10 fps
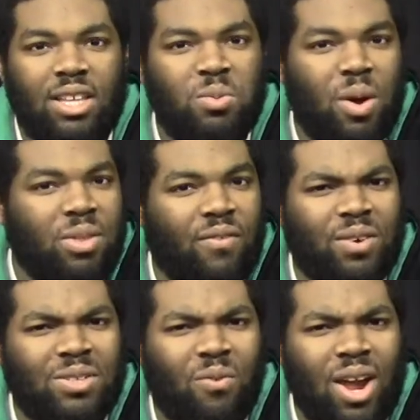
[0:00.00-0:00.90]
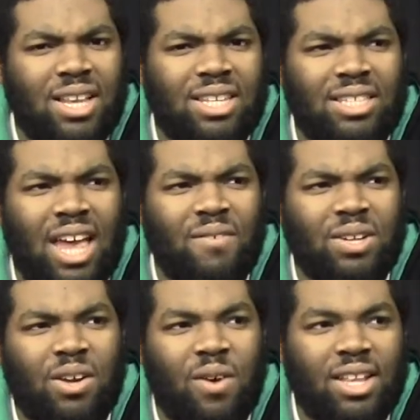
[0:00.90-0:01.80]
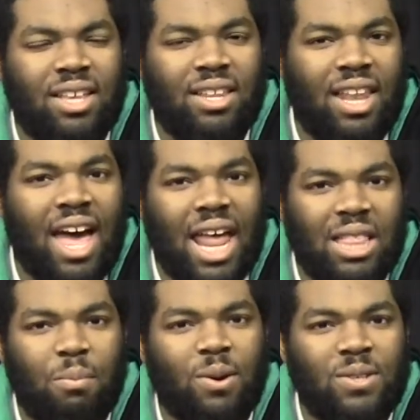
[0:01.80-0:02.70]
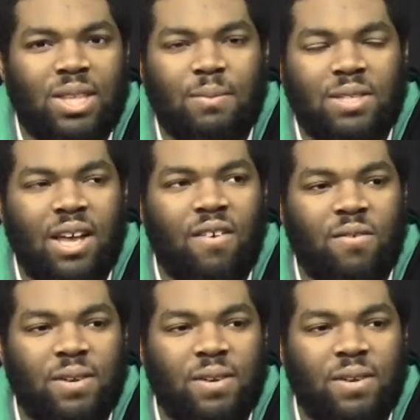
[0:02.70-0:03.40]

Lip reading: This is probably the first rant it's ever directed not at the person themselves,